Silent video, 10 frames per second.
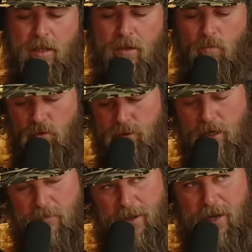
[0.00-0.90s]
We'll
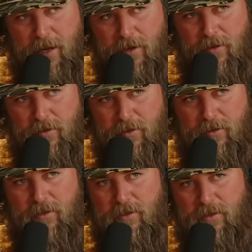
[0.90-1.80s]
talk about it here,
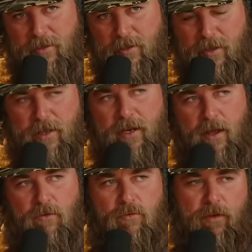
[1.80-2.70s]
and then
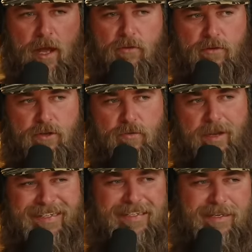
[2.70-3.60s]
I'll I'll do
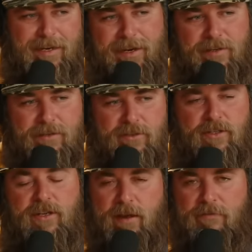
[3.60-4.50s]
extended
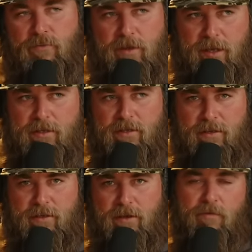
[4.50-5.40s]
stuff with it
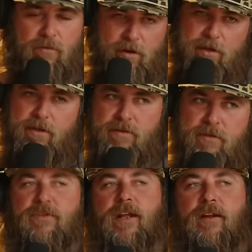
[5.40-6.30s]
over on the
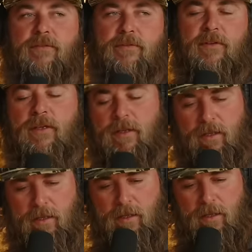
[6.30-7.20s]
YouTube channel.
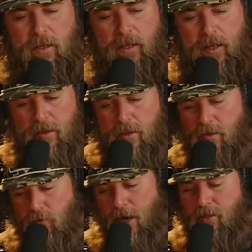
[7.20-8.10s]
And then
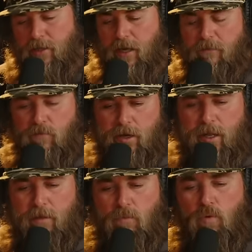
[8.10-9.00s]
the range stuff, we're gonna
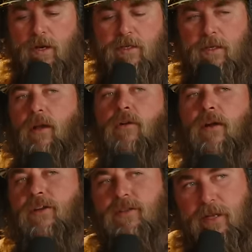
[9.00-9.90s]
get more into long
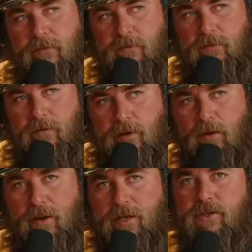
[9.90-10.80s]
range stuff,
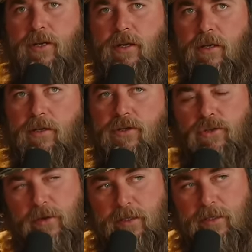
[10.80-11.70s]
long range
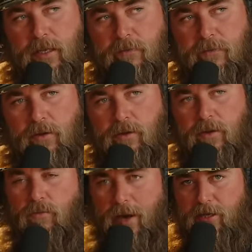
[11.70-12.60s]
shooting stuff on
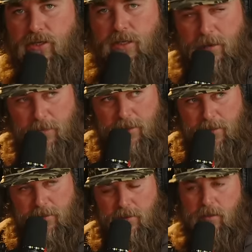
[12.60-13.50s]
the range segments,